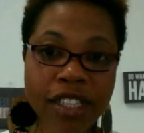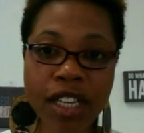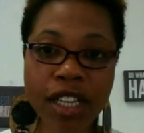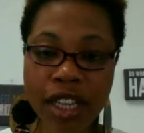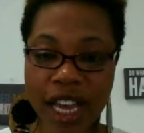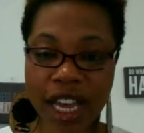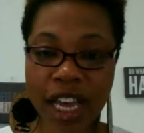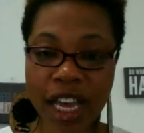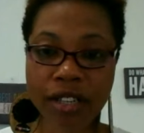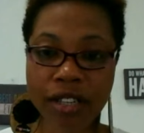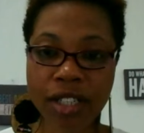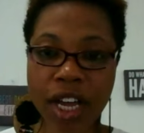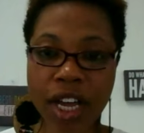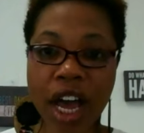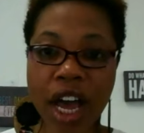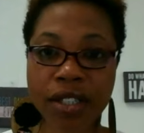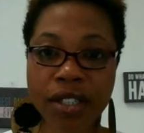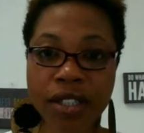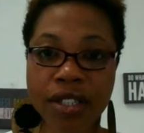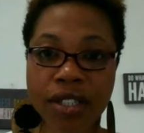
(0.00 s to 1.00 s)

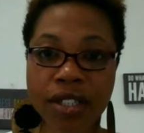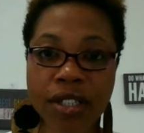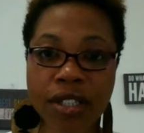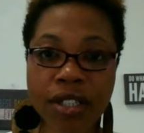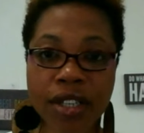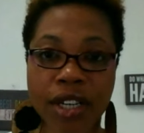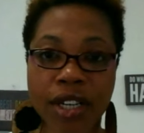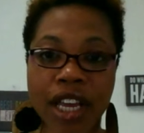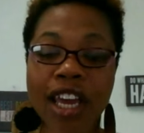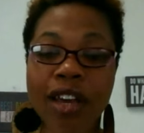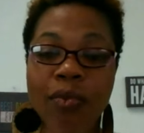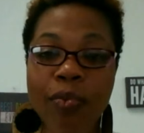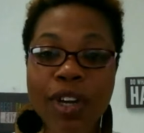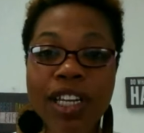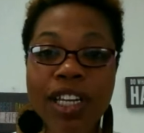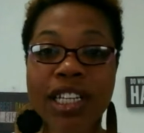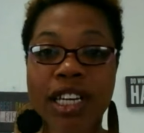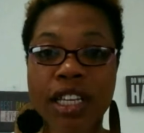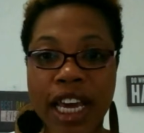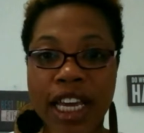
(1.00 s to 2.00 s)
$10,000. And we
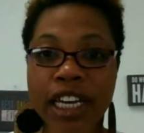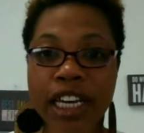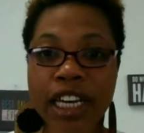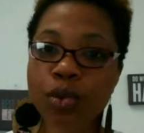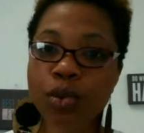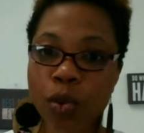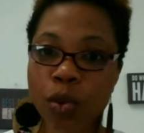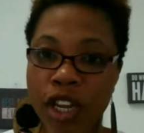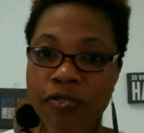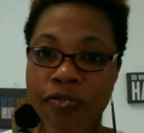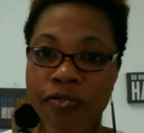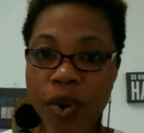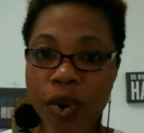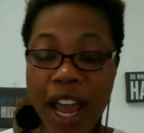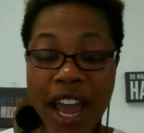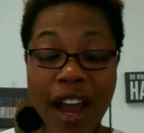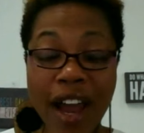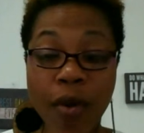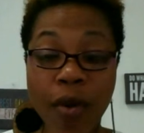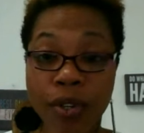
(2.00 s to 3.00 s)
did that in
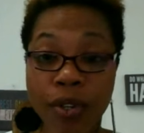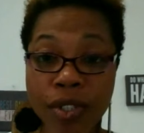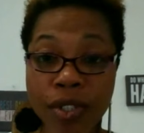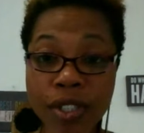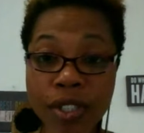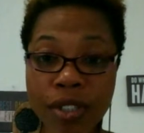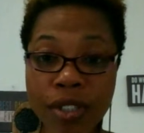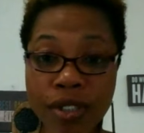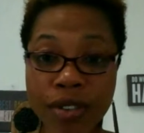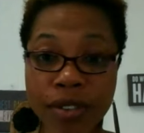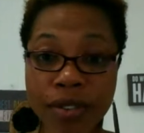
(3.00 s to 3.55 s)
24 hours.